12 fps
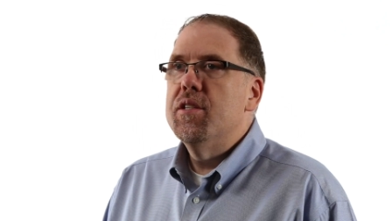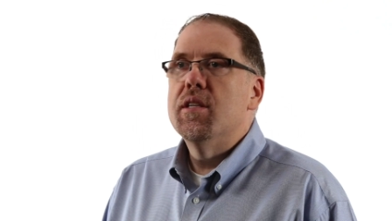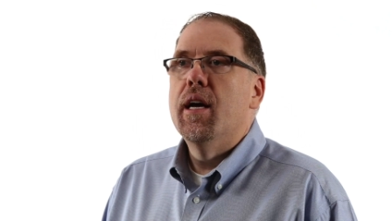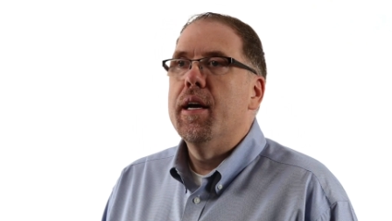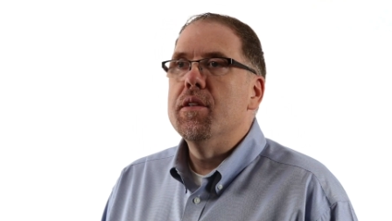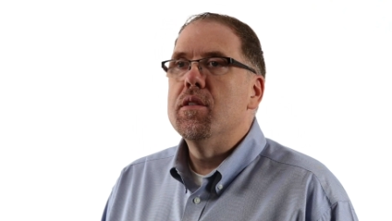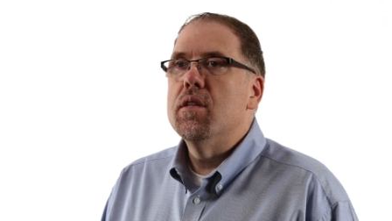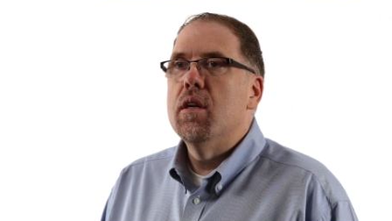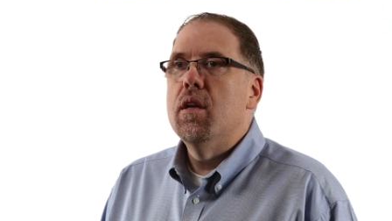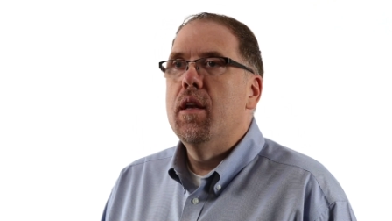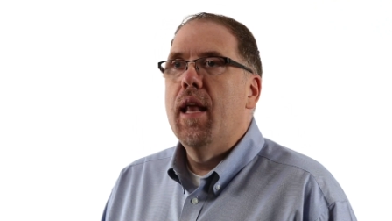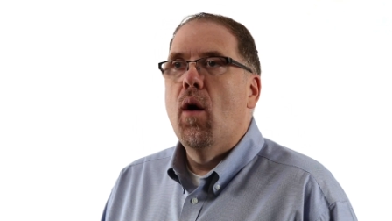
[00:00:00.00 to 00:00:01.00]
makes sense.
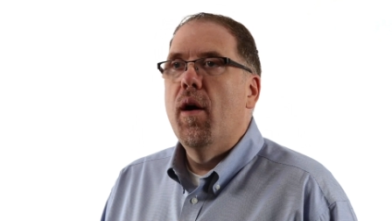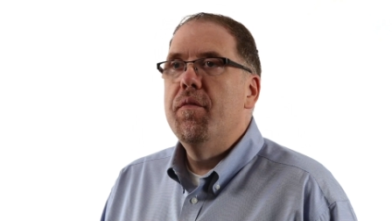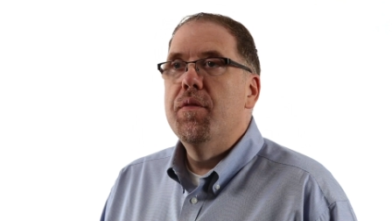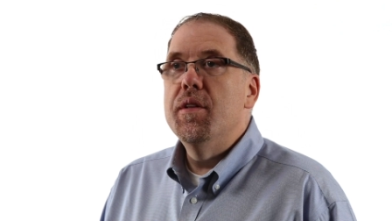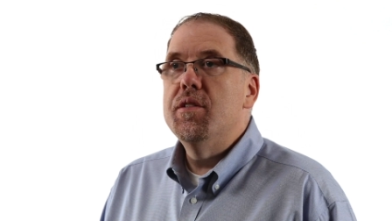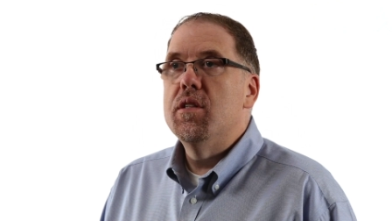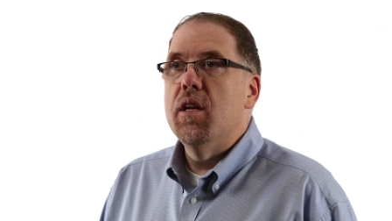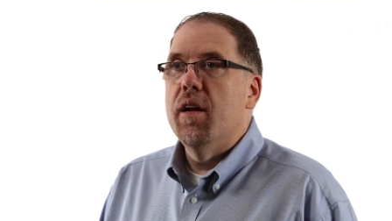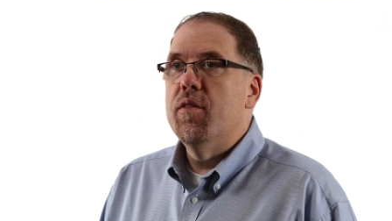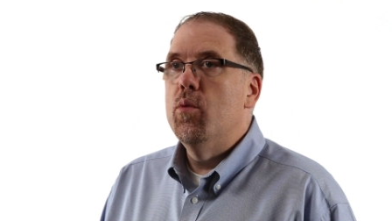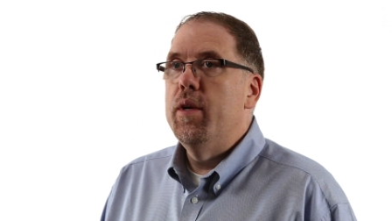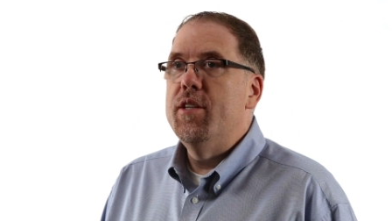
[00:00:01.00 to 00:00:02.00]
Now I've
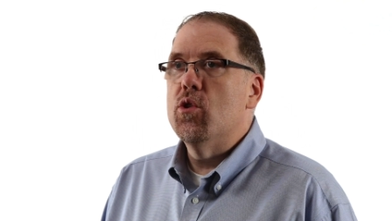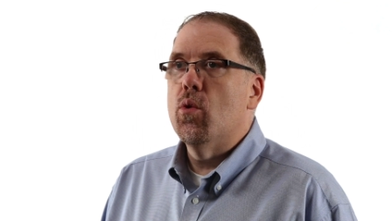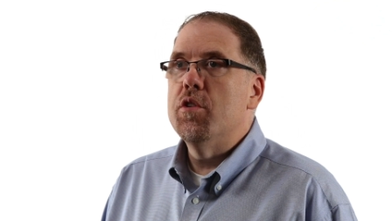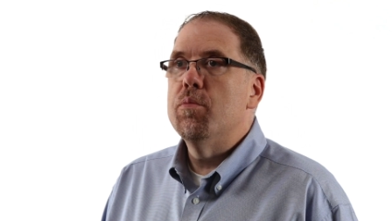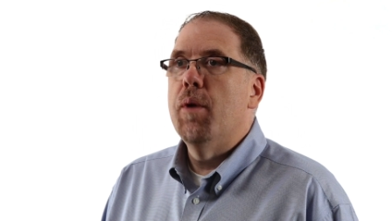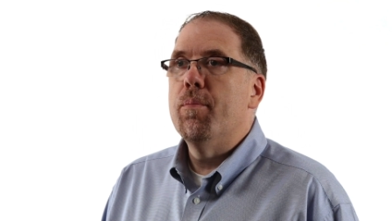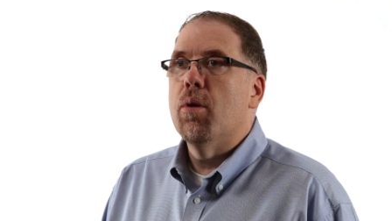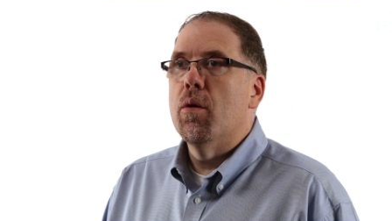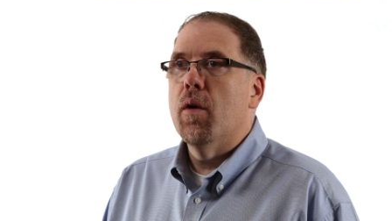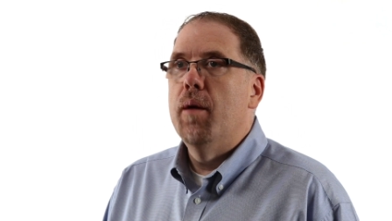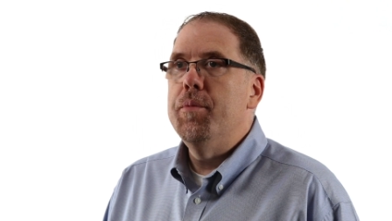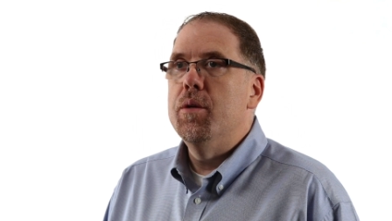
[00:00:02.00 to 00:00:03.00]
listed every resource my
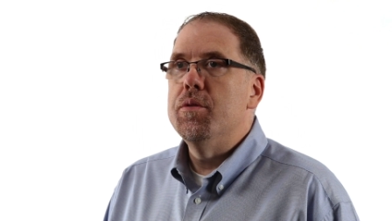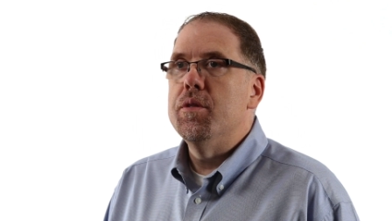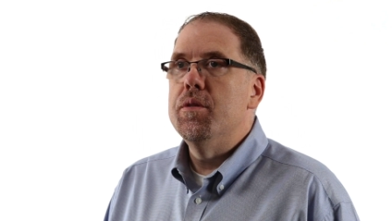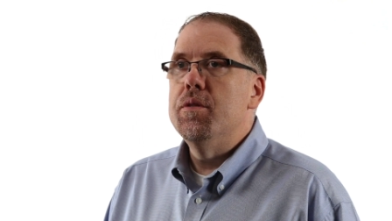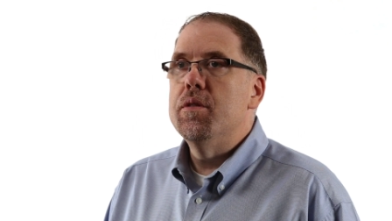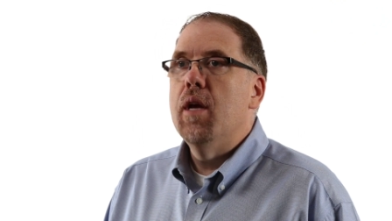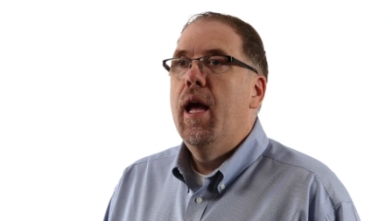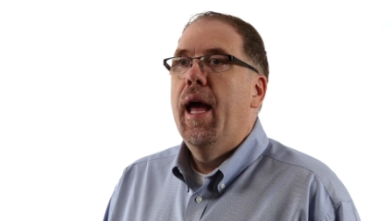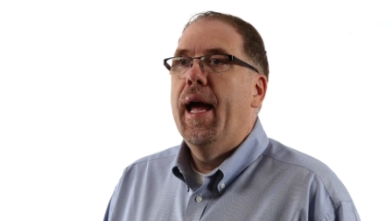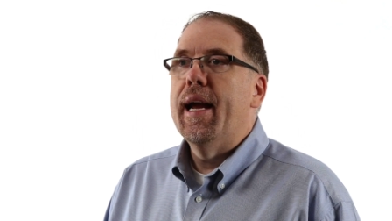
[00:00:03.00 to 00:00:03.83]
program uses